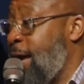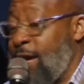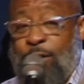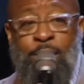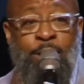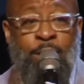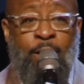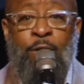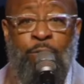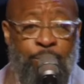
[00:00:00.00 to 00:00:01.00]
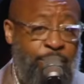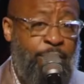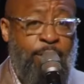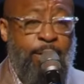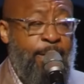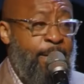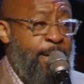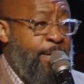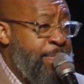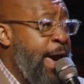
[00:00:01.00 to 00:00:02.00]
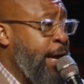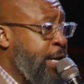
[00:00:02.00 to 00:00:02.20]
here in the earth that